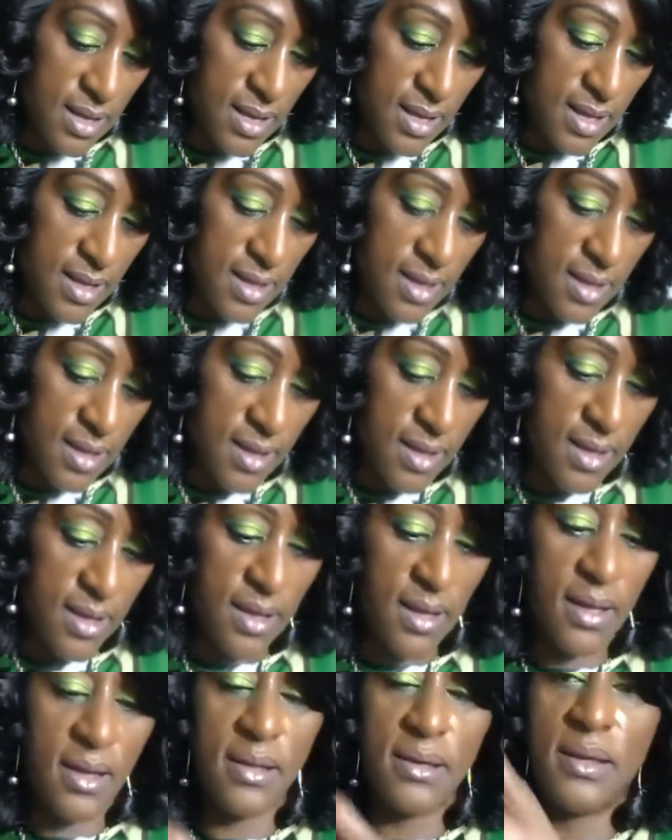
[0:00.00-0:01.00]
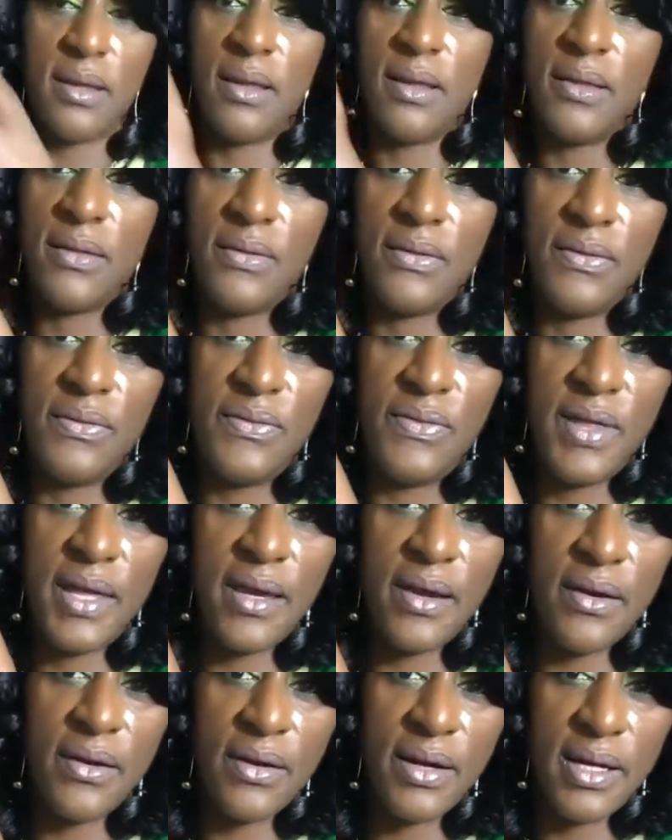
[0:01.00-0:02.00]
and
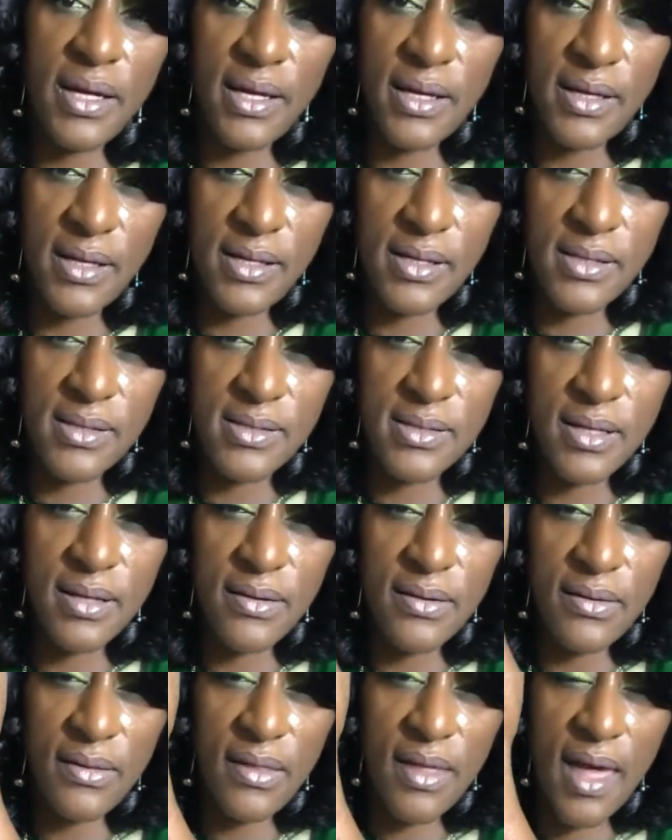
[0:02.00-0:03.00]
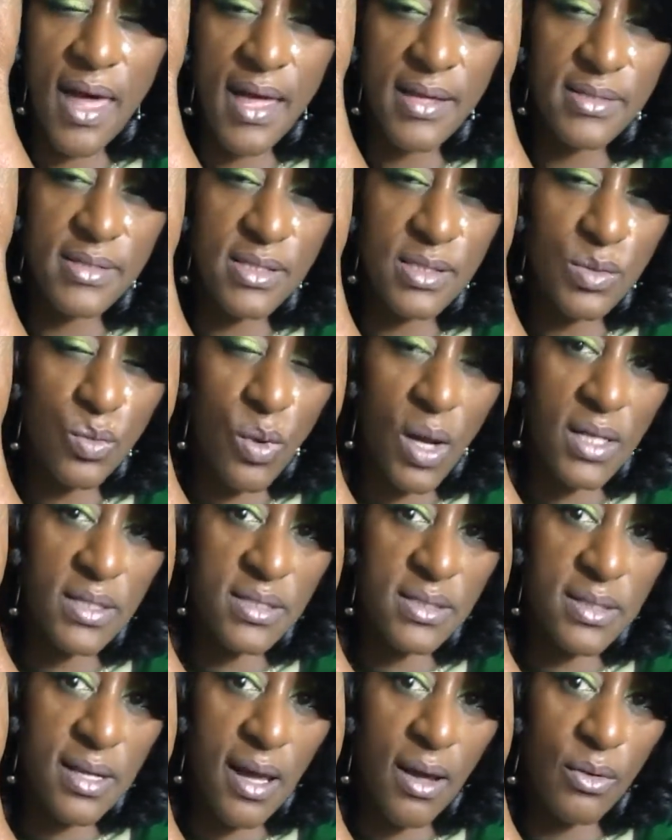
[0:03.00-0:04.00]
there is that
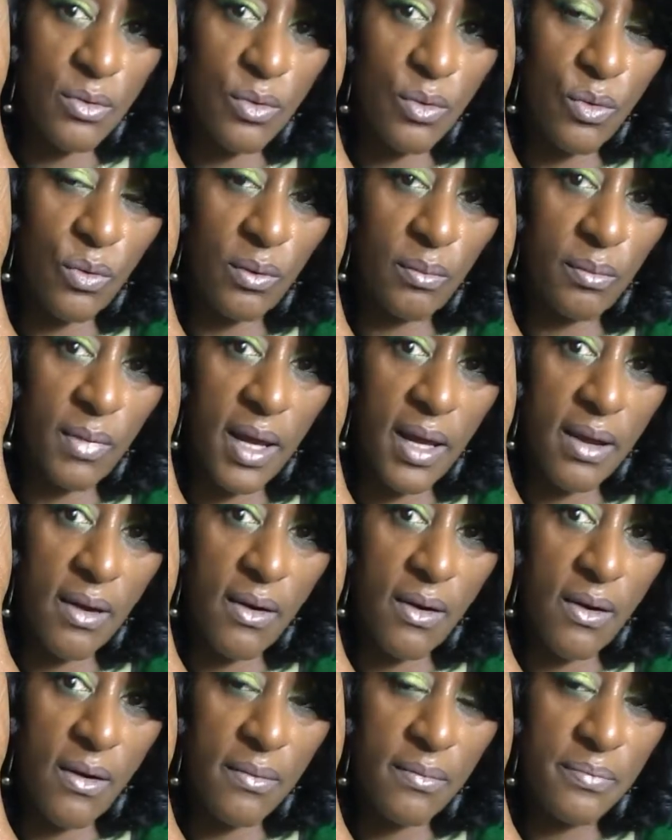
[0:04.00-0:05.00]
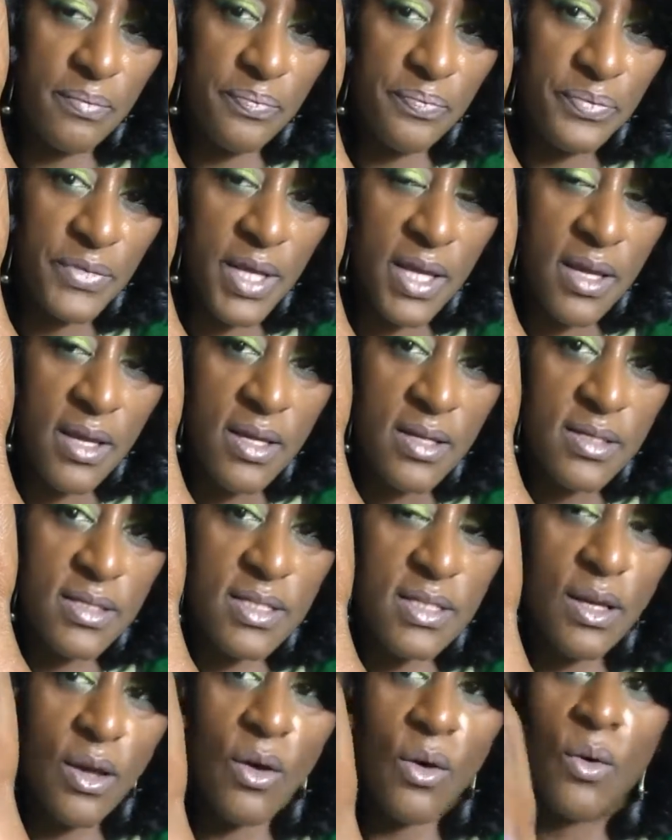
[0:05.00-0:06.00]
swatched out on my arm.
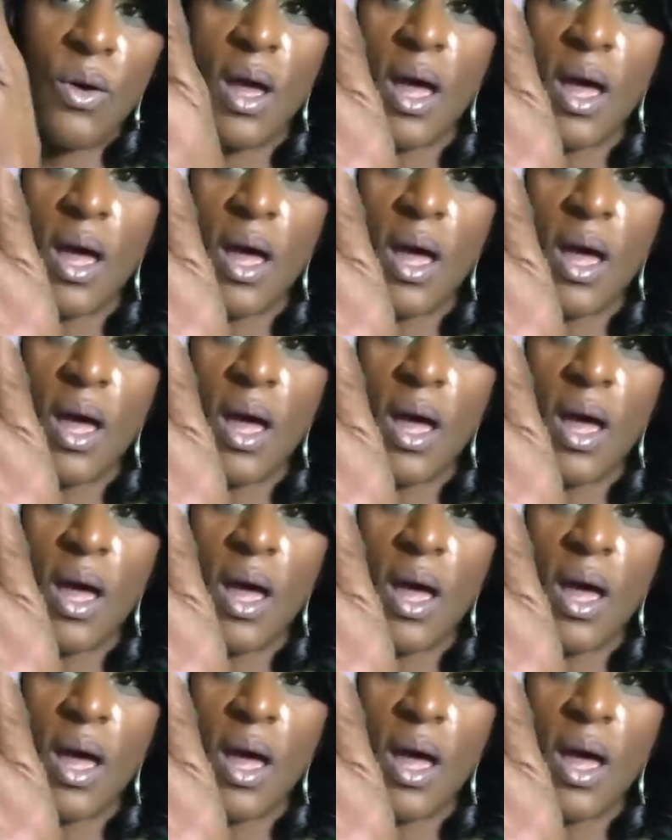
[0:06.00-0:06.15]
So